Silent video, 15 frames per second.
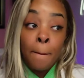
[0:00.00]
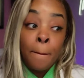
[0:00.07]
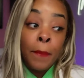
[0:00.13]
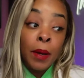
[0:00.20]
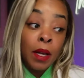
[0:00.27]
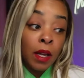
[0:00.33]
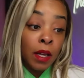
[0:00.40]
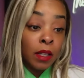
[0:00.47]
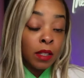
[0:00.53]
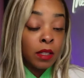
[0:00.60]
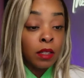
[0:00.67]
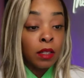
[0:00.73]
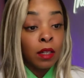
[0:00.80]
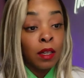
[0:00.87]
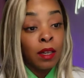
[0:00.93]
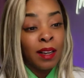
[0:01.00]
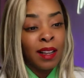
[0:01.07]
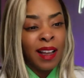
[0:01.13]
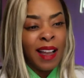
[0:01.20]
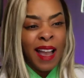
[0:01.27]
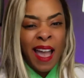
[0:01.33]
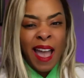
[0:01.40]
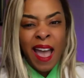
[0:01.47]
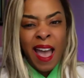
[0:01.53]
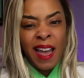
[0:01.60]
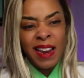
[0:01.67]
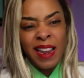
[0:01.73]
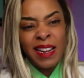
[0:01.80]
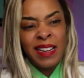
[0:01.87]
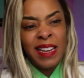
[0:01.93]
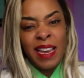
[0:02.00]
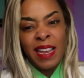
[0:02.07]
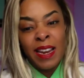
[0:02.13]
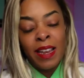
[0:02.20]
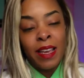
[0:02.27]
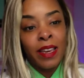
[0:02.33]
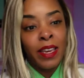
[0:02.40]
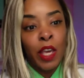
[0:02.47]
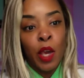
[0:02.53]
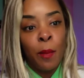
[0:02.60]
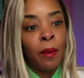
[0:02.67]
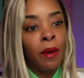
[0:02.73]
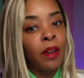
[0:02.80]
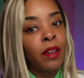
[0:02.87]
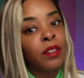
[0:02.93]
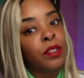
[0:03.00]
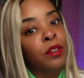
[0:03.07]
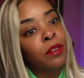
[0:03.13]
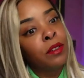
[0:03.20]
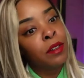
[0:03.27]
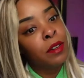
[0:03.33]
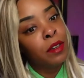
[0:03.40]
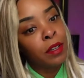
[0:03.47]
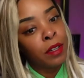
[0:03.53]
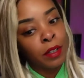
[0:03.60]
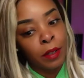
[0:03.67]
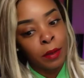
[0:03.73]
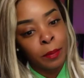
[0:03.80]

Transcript: But how did Diddy and Cuba Gooding Jr. hook up?